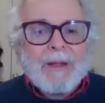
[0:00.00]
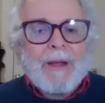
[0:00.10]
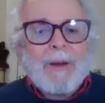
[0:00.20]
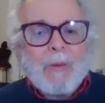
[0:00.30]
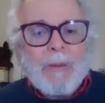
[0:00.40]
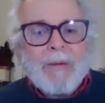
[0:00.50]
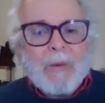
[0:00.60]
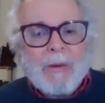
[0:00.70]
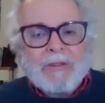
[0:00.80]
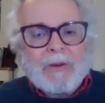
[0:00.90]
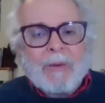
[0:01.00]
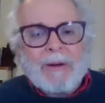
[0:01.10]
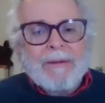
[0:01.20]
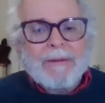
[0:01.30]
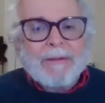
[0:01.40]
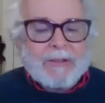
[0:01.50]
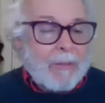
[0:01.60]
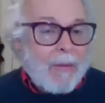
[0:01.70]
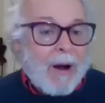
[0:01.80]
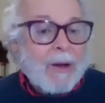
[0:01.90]
a woman who was doing
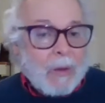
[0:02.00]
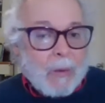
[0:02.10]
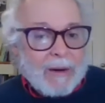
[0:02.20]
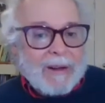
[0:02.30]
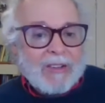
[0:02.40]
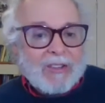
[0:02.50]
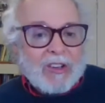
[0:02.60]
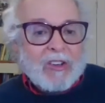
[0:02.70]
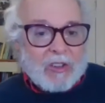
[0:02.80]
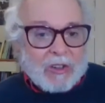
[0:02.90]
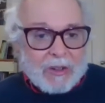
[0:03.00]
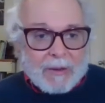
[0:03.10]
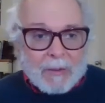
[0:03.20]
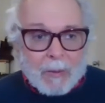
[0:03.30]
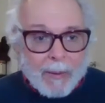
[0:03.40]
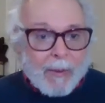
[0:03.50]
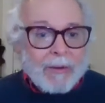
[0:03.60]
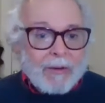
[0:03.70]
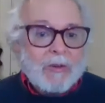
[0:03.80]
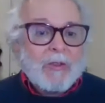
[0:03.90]
shamanic work, and I sent it to her, and we were
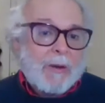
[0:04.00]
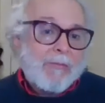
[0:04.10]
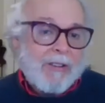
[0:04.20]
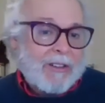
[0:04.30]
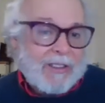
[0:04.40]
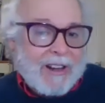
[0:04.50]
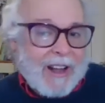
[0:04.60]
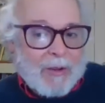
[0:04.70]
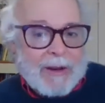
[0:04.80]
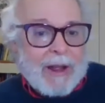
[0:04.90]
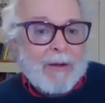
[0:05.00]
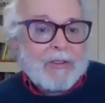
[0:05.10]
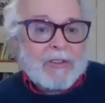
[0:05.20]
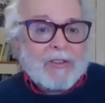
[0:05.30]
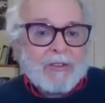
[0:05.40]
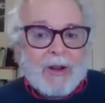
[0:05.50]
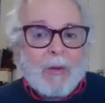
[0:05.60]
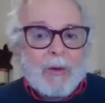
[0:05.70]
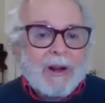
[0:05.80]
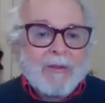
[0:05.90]
going to do some work together. And after she saw
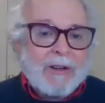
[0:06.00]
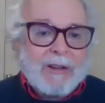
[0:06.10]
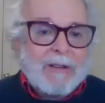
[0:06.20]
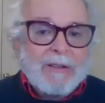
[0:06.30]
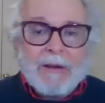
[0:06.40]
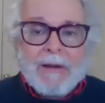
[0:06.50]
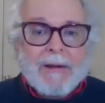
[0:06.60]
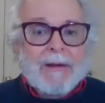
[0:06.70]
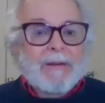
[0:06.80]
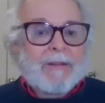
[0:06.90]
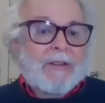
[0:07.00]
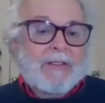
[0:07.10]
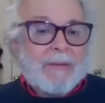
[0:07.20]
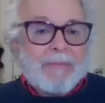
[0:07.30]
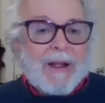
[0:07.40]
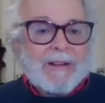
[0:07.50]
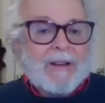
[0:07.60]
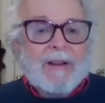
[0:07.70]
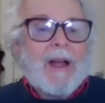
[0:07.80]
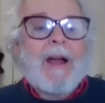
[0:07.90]
what I'd written, she sent back
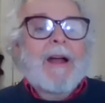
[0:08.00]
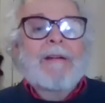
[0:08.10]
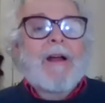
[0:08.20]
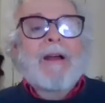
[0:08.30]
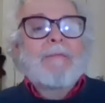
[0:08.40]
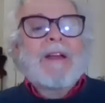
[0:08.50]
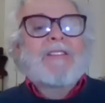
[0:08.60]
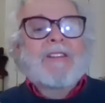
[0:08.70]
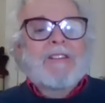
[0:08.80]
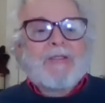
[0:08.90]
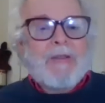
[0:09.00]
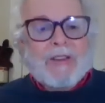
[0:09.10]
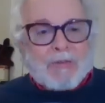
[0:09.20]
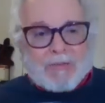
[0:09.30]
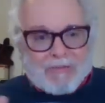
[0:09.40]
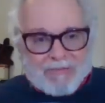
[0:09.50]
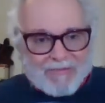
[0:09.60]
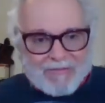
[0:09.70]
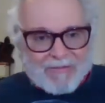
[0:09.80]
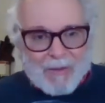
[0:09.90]
saying, I got a message from
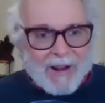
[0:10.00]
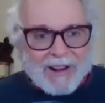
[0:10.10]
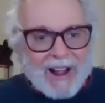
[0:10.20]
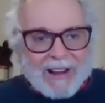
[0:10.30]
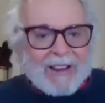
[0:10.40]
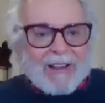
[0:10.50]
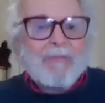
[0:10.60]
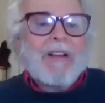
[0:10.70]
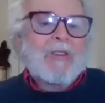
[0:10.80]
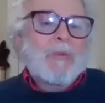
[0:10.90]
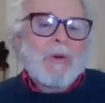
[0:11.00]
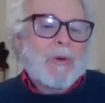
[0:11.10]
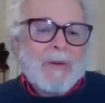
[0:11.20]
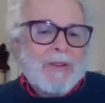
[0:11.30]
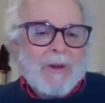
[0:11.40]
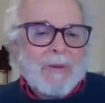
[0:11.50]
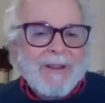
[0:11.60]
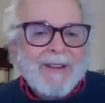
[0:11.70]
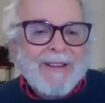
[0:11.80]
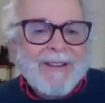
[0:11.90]
my guide. I mustn't work with you.
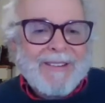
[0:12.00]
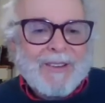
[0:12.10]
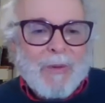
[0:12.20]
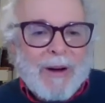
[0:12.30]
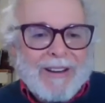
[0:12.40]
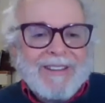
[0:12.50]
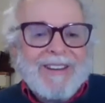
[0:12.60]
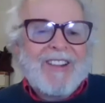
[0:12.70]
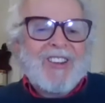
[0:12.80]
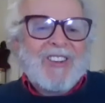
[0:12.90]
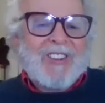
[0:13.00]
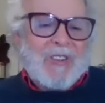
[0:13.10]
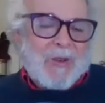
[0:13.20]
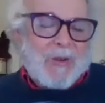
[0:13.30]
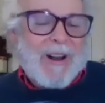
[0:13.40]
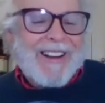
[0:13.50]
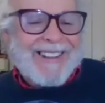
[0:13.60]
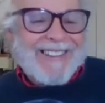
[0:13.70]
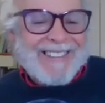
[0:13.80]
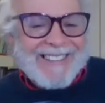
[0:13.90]
She wanted nothing to do
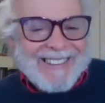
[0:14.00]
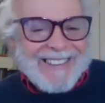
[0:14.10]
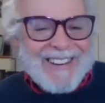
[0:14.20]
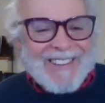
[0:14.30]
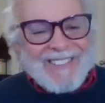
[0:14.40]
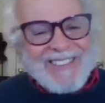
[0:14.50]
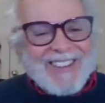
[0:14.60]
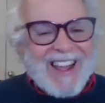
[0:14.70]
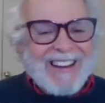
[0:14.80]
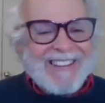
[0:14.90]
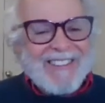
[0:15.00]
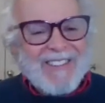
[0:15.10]
with that.